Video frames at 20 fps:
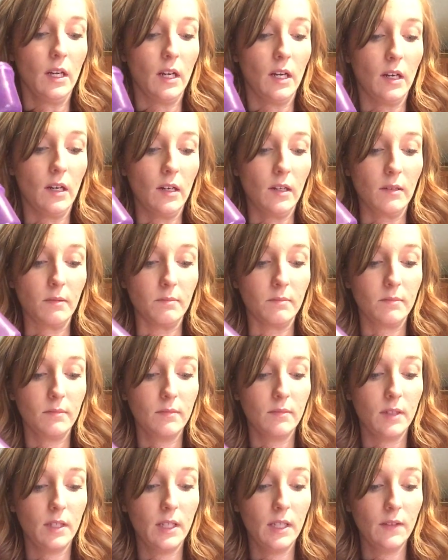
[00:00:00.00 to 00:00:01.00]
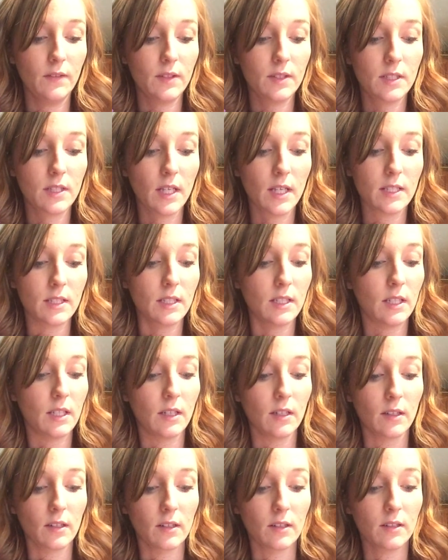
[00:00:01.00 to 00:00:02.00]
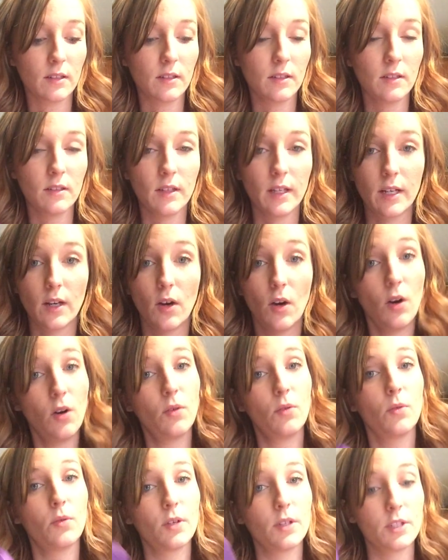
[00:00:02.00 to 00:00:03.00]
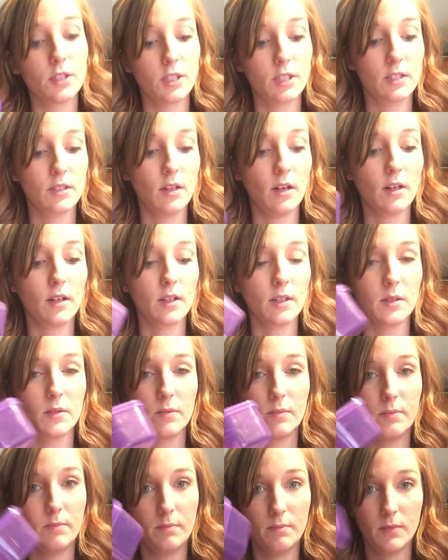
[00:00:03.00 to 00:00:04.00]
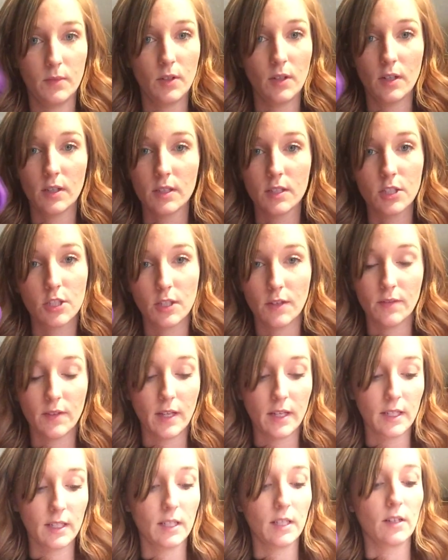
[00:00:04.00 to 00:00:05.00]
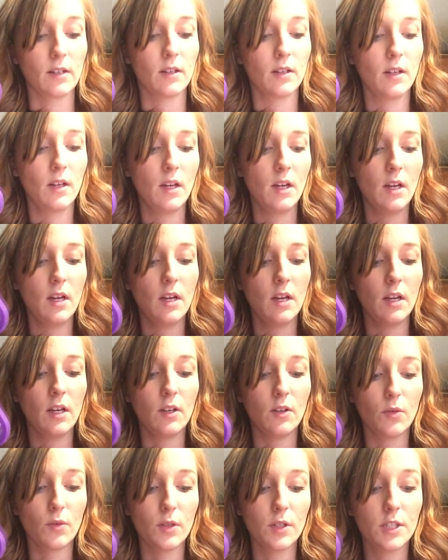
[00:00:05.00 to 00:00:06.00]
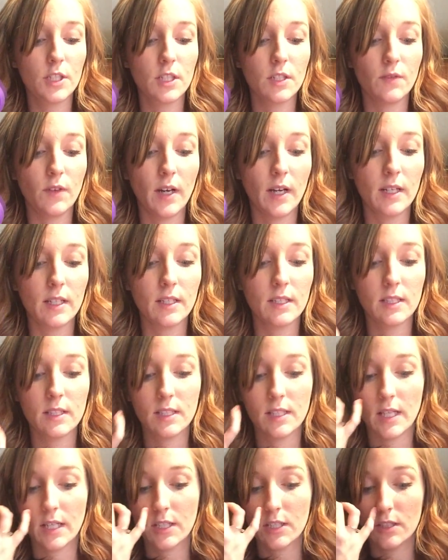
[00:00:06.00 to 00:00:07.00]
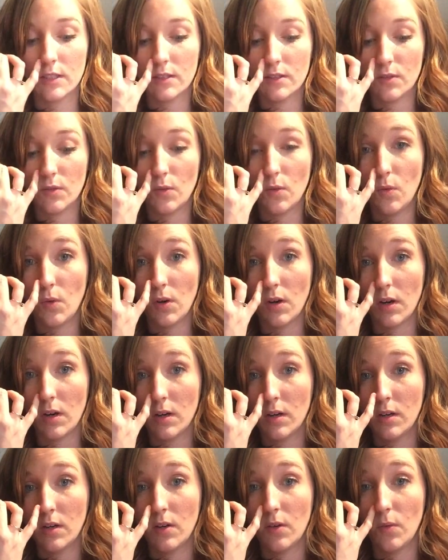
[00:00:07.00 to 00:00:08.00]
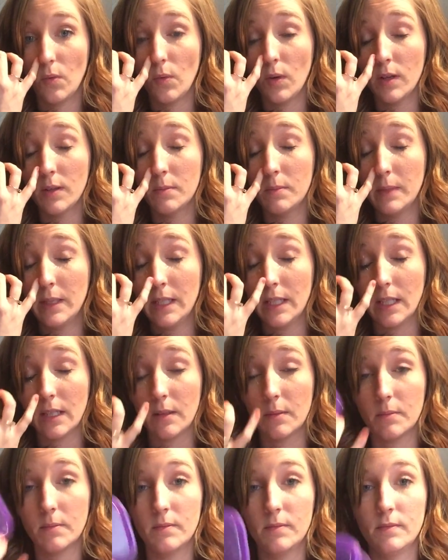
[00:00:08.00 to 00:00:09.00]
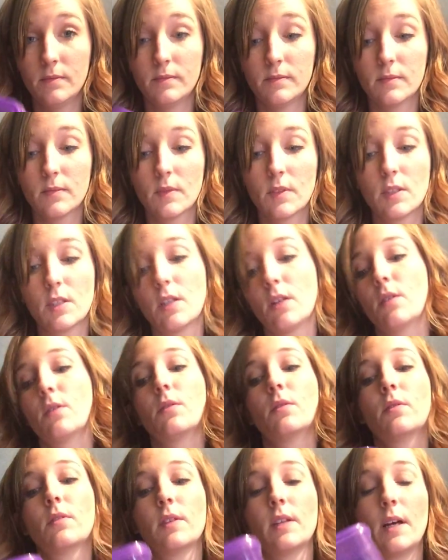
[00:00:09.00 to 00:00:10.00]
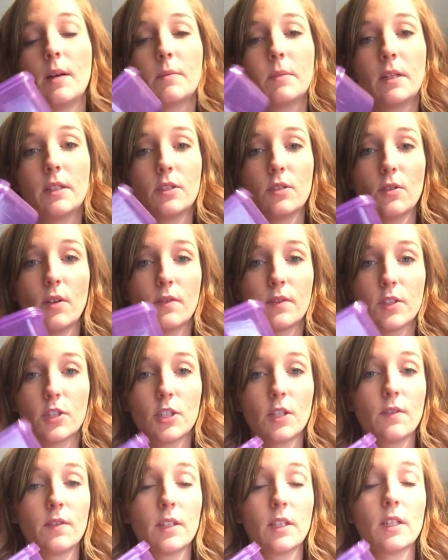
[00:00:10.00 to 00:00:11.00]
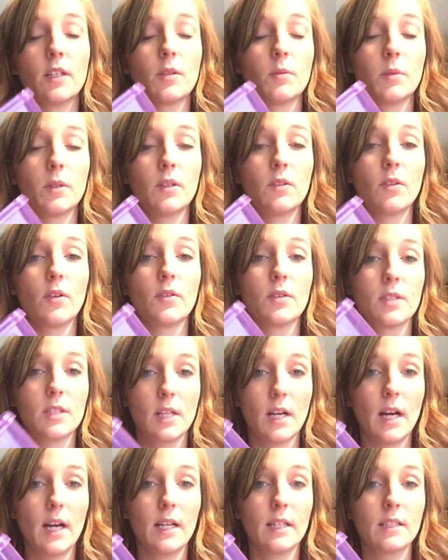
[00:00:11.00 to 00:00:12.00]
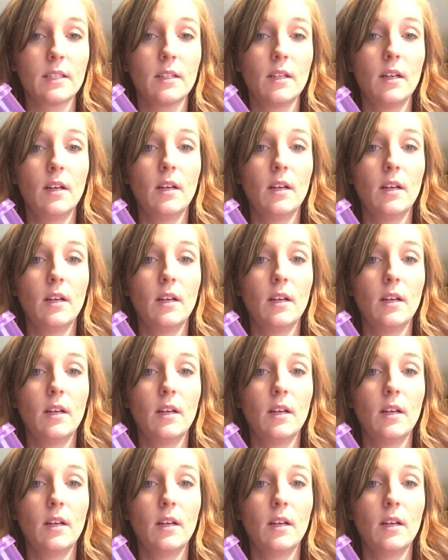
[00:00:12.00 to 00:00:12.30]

It even says in here, like a whole orange is not going to, you're not going to shove that in here. An orange divided into sections, or one medium. So that means you don't have to shove it in here, but you know the size.